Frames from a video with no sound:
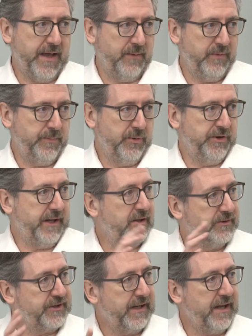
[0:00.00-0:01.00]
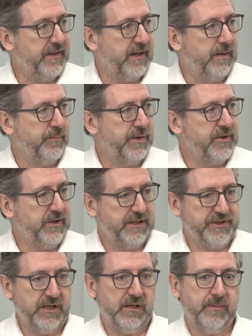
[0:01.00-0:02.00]
and we put that all together, but you can
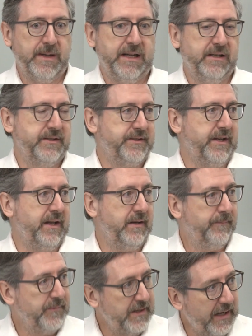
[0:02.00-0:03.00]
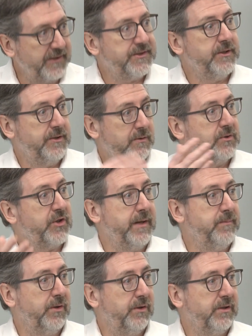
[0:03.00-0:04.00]
actually look back and say, yes, you do
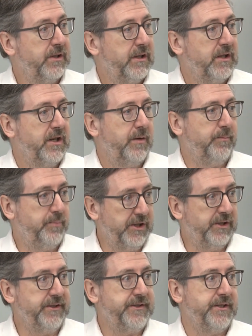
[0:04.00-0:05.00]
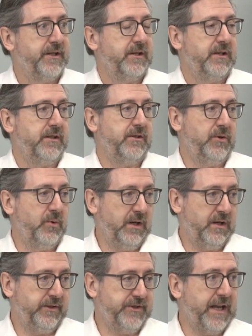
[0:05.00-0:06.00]
trade more, but you
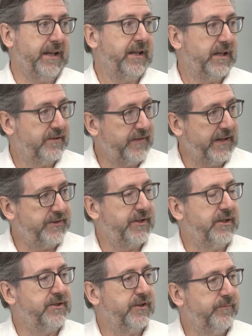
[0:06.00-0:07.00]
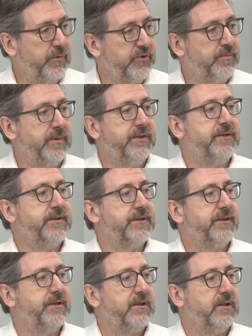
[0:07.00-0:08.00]
are taking advantage of
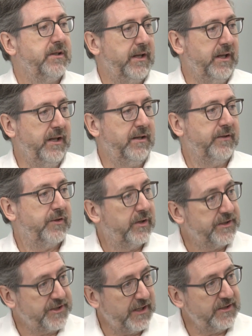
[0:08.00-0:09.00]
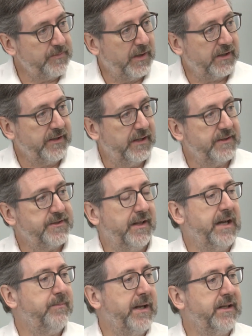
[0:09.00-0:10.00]
movements in the foreign exchange markets, and
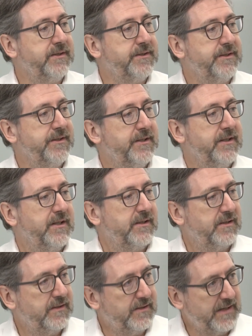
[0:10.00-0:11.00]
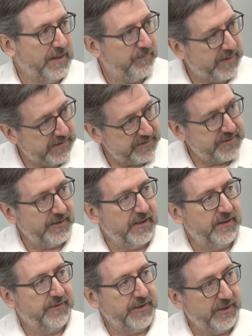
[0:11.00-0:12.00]
that means that
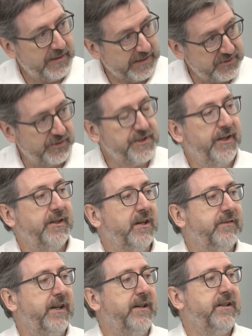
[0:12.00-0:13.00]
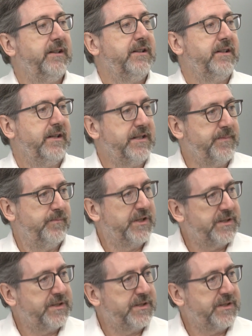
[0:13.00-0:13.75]
the extra turnover is